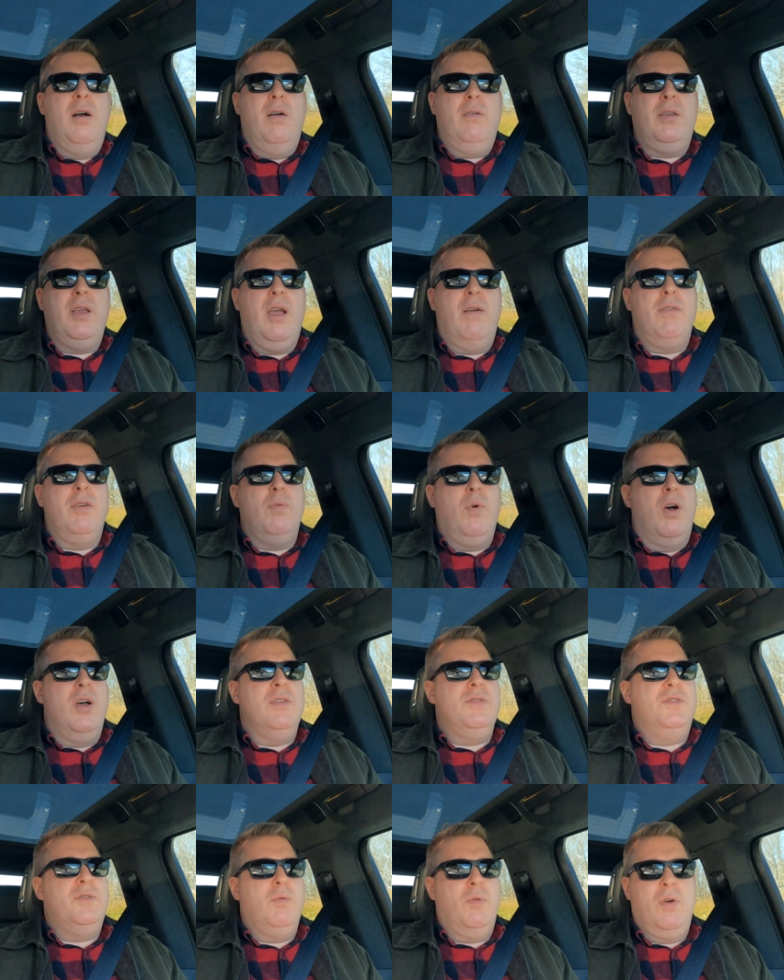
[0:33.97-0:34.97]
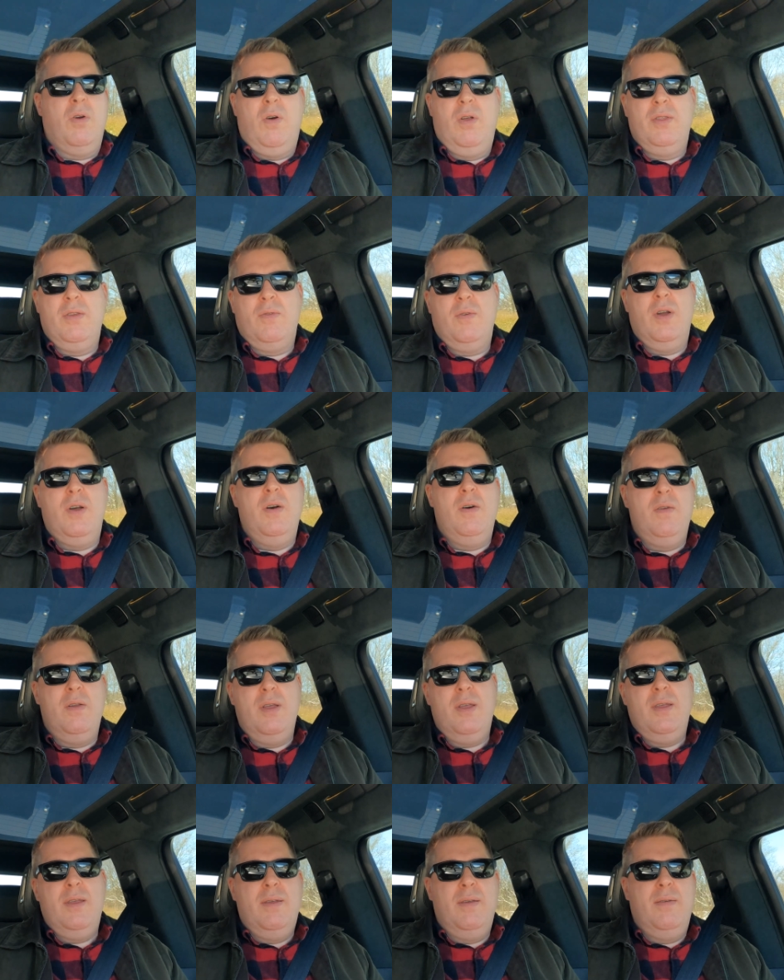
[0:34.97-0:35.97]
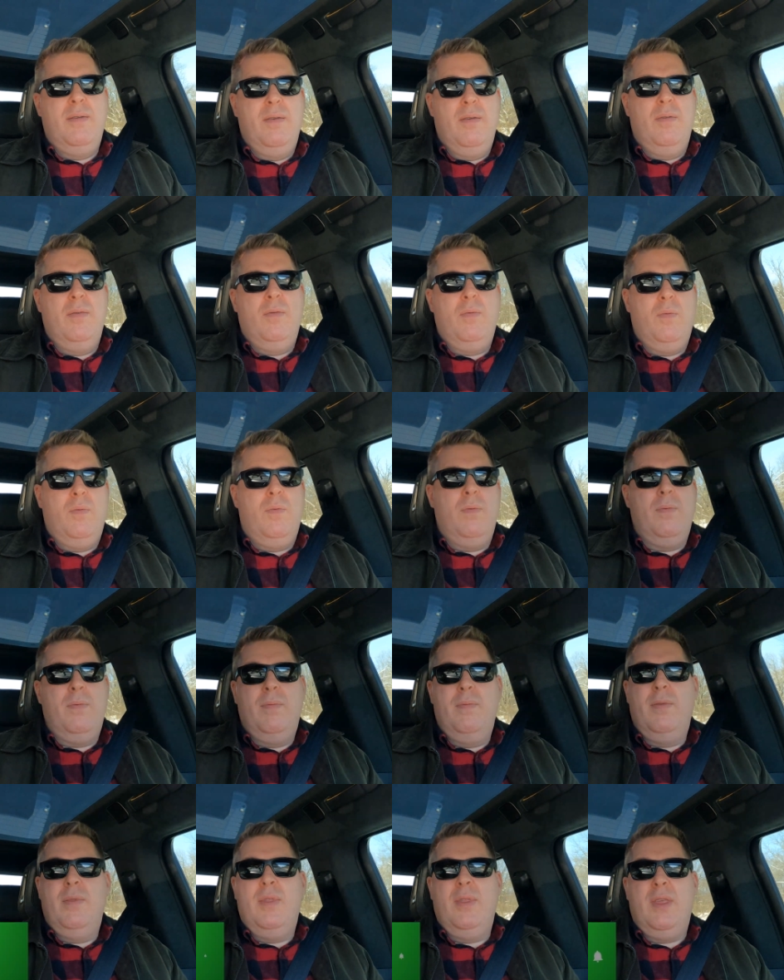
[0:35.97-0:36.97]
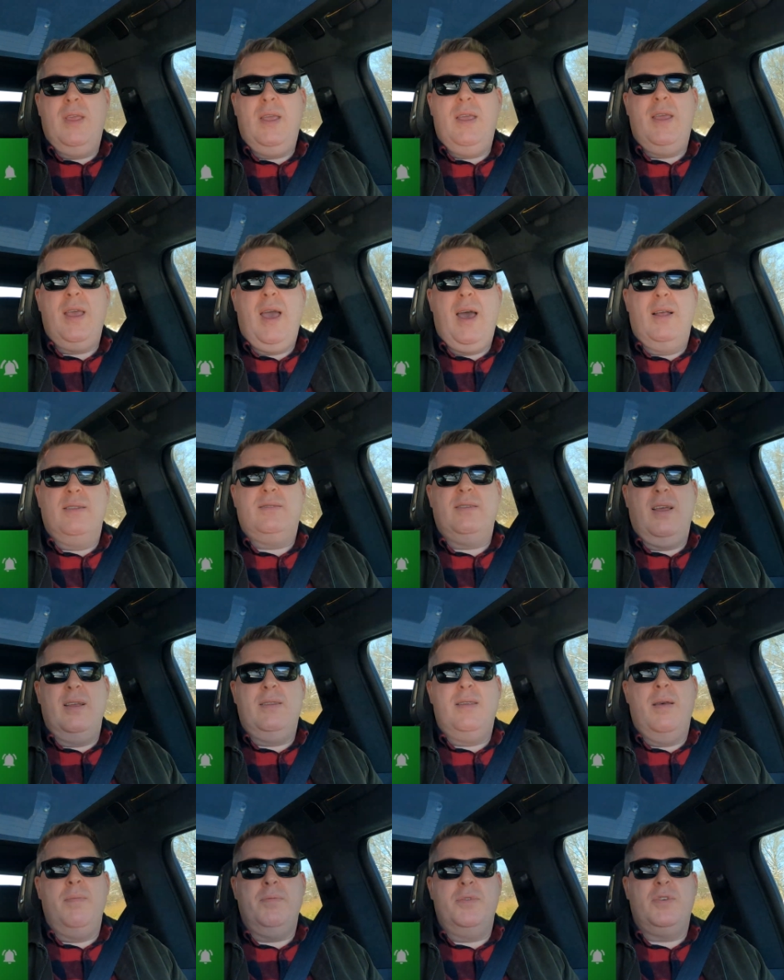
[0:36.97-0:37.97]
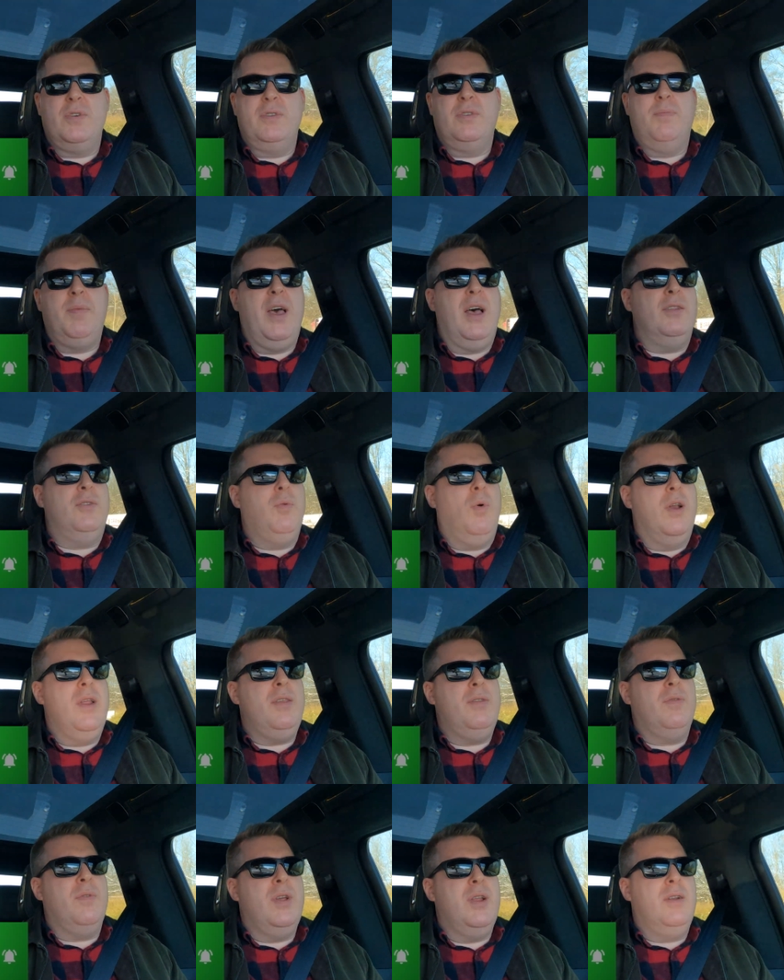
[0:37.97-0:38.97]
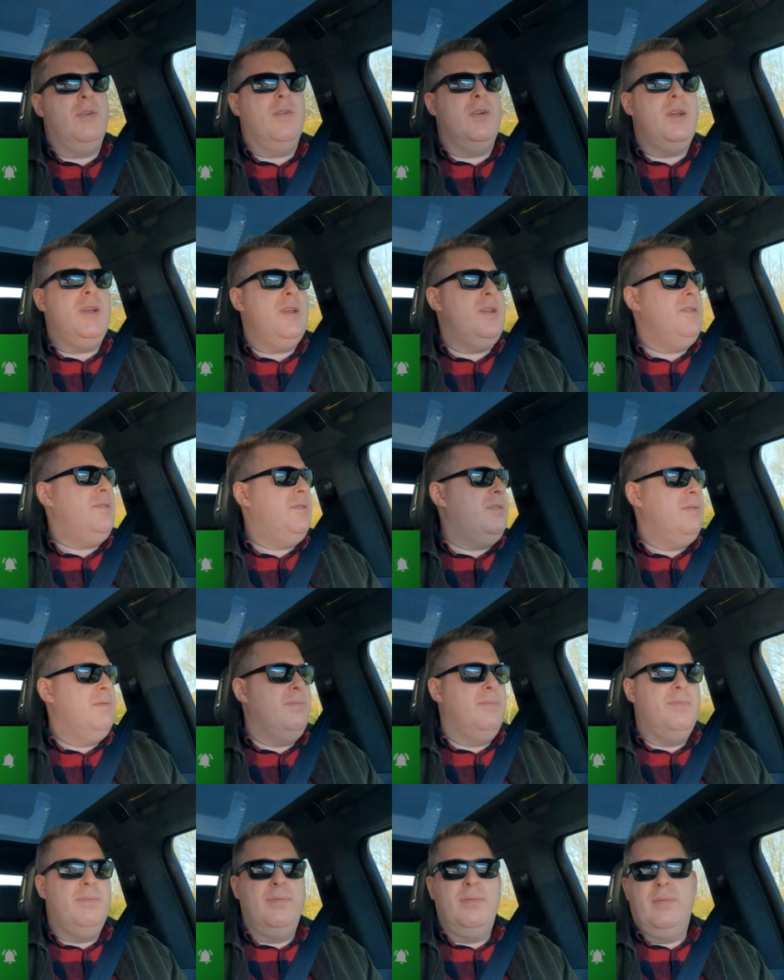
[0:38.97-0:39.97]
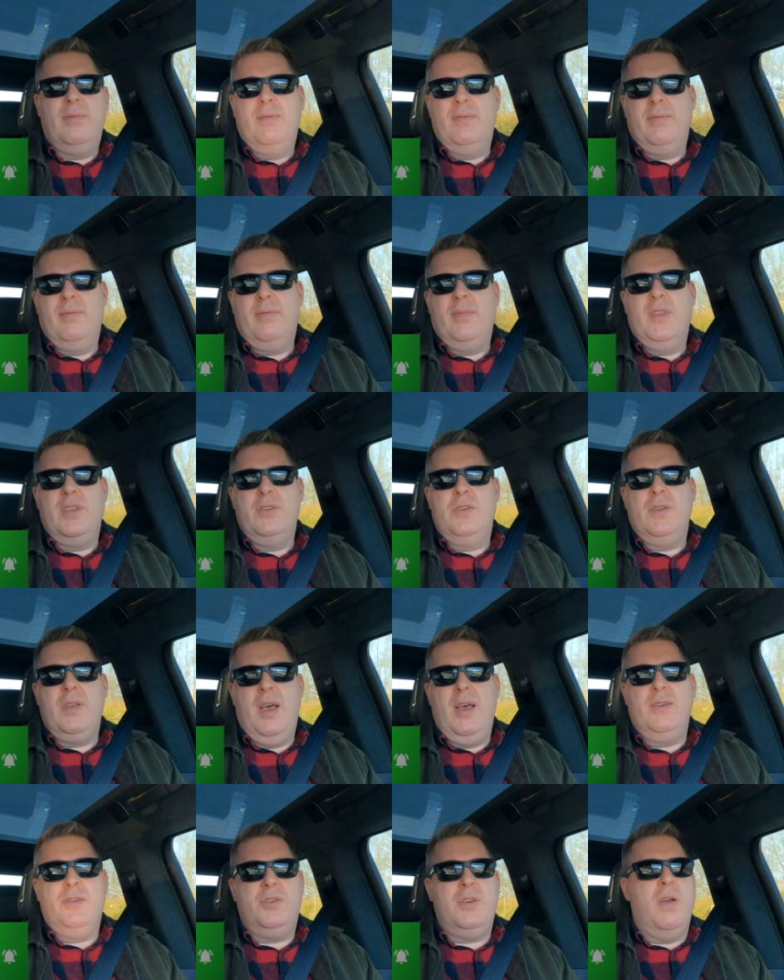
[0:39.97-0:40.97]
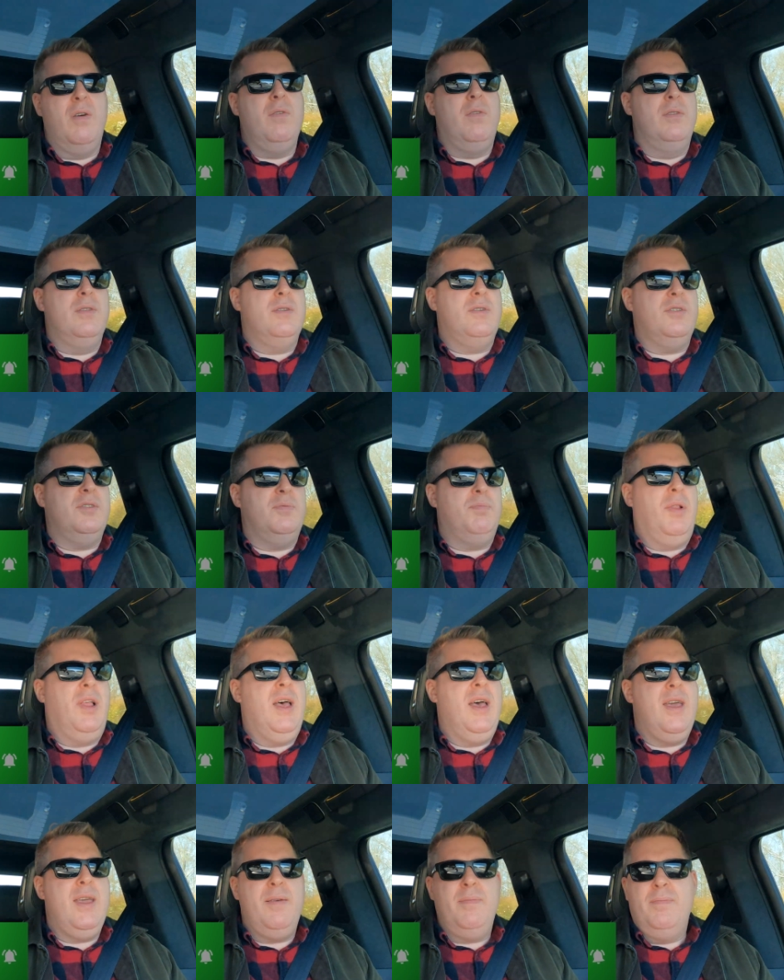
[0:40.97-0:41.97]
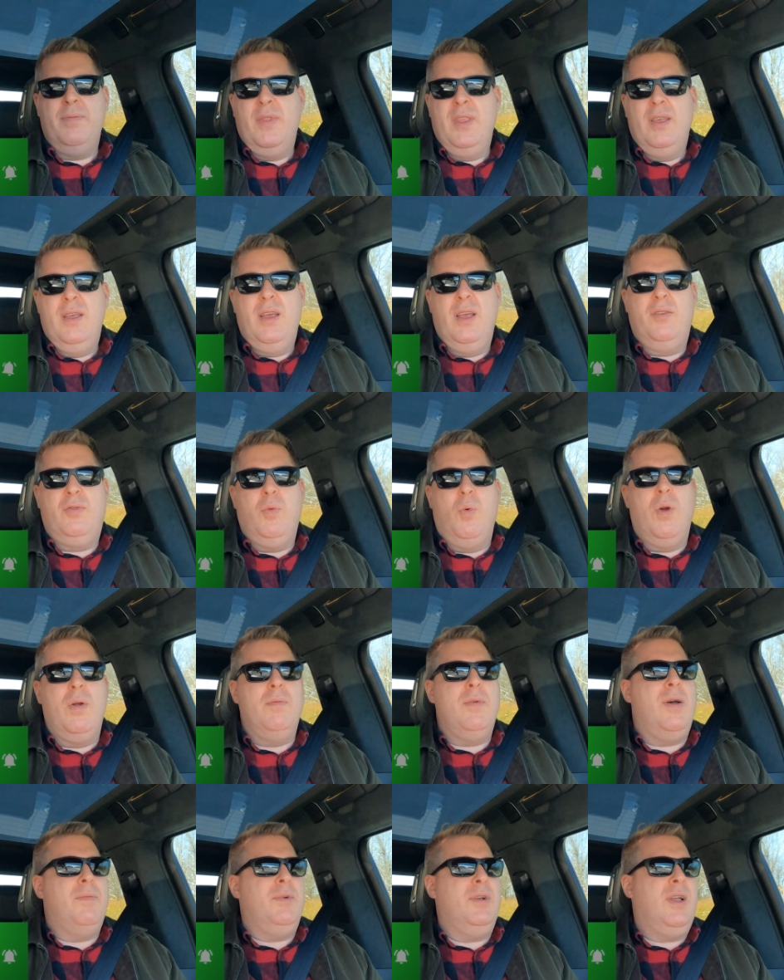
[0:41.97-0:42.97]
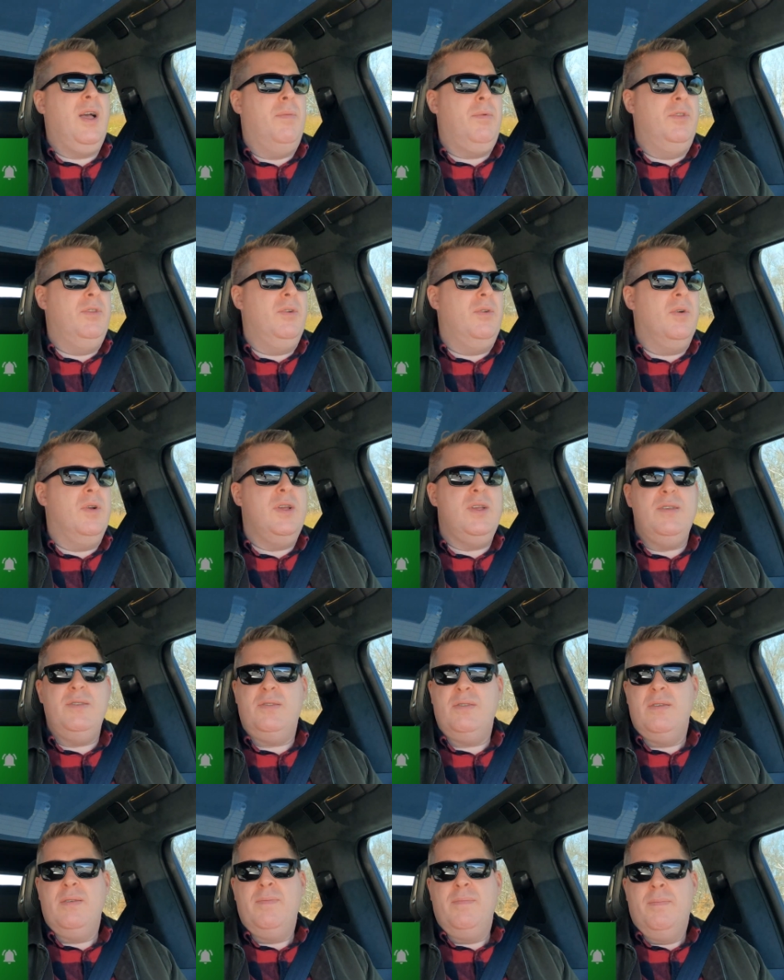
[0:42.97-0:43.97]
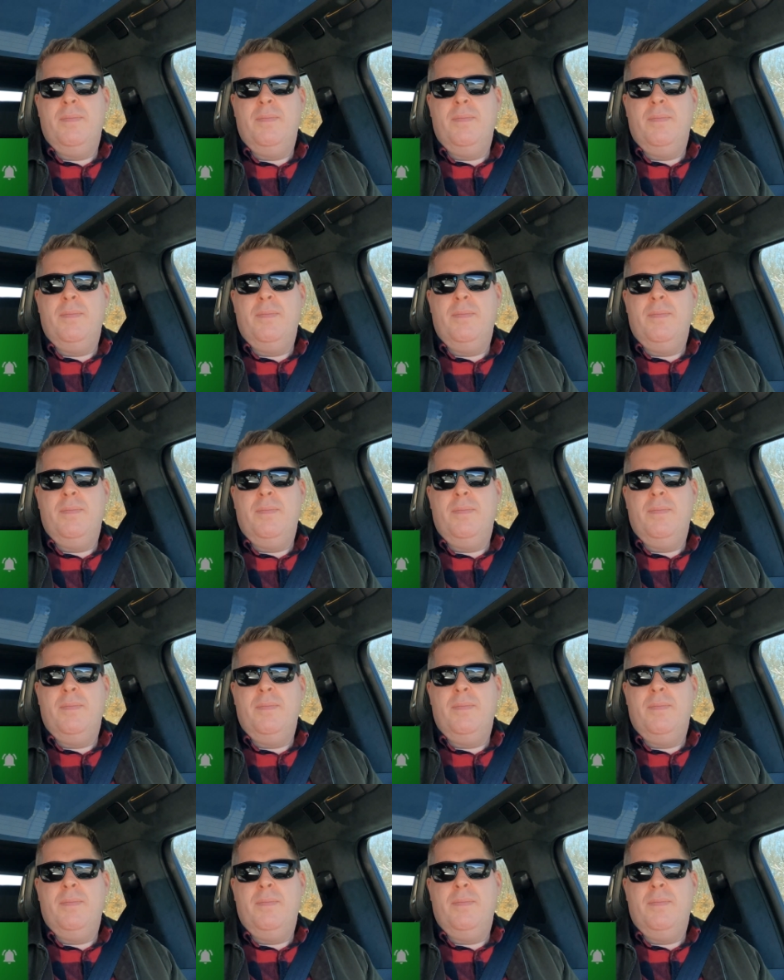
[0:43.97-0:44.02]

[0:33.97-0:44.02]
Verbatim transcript: Okay, everyone, so we're on the road. The outside temperature is about 23 degrees, as shown on the display. It's warmed up a couple degrees.